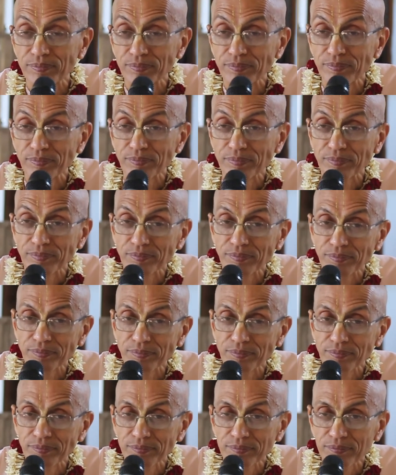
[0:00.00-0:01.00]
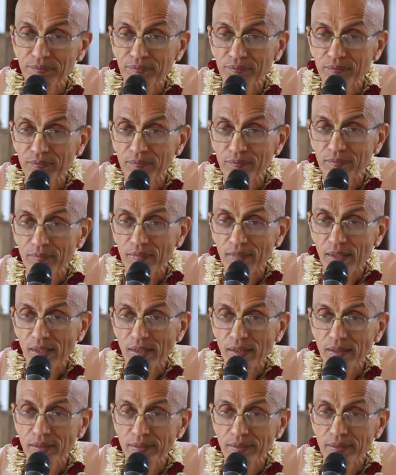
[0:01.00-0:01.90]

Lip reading: Nothing is said.